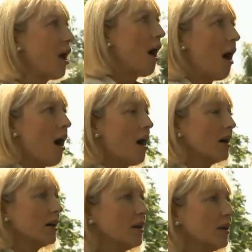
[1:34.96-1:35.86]
hill,
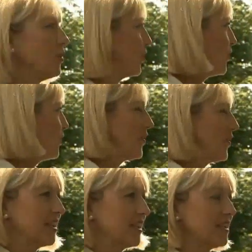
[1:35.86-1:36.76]
like
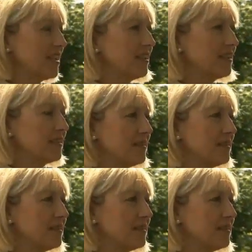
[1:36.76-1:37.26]
running after the